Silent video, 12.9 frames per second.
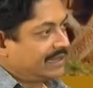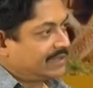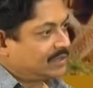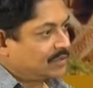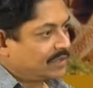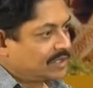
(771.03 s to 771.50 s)

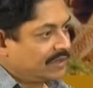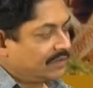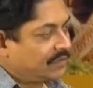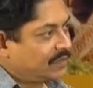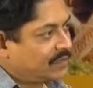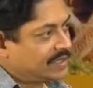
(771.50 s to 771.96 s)
he's so much
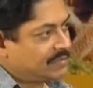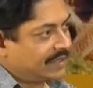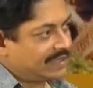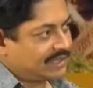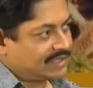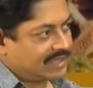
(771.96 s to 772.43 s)
influenced
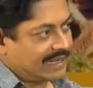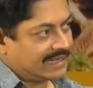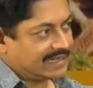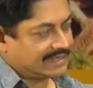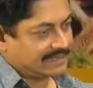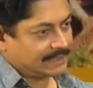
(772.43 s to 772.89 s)
by the
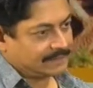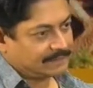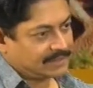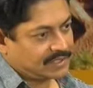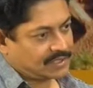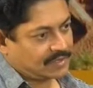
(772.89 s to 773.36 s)
child's uh,
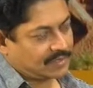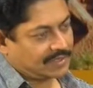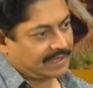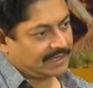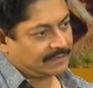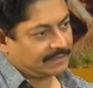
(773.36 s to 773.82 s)

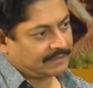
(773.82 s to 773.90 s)
story.